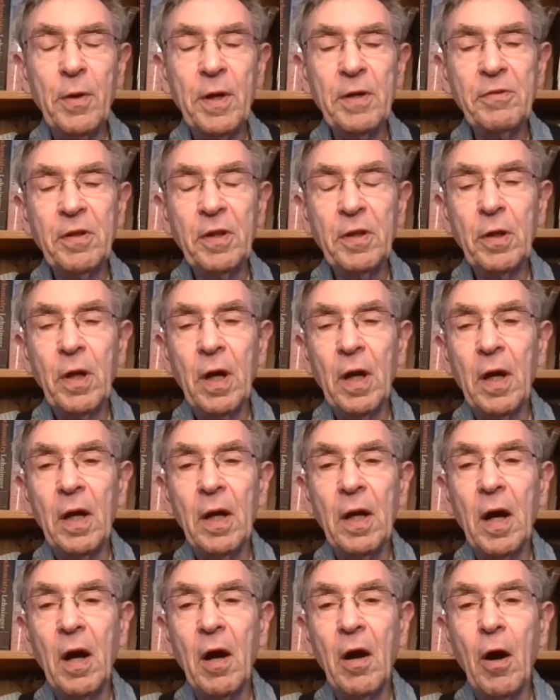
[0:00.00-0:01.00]
asking?
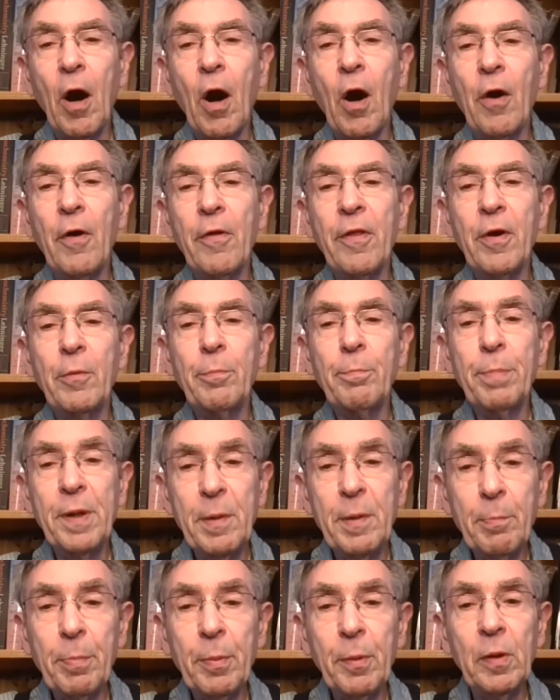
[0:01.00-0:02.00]
Are there
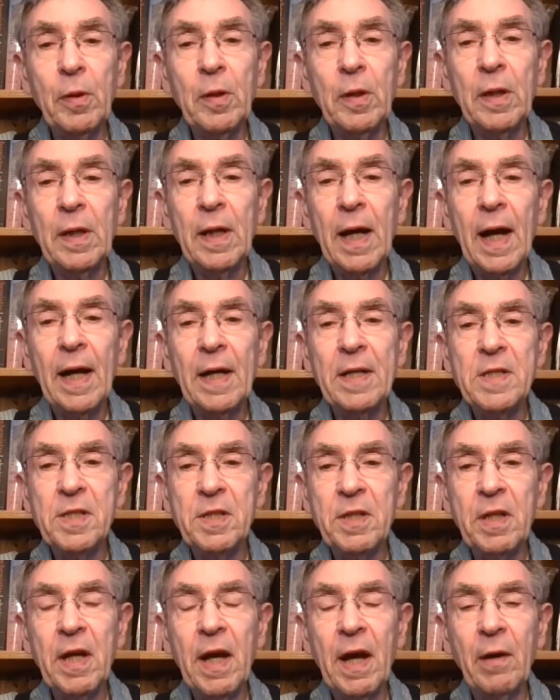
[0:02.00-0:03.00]
people I
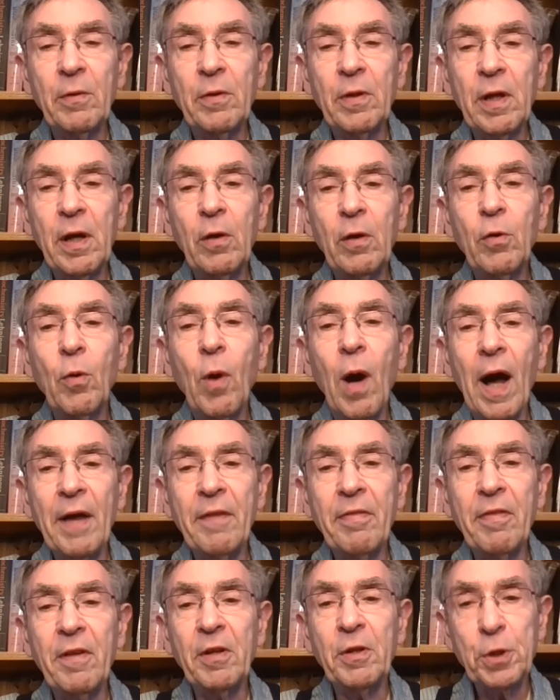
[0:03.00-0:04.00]
see out there who I
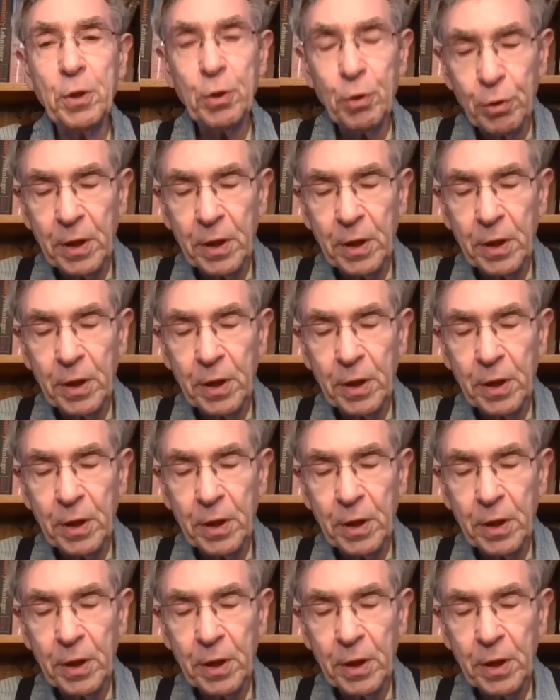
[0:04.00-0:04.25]
think should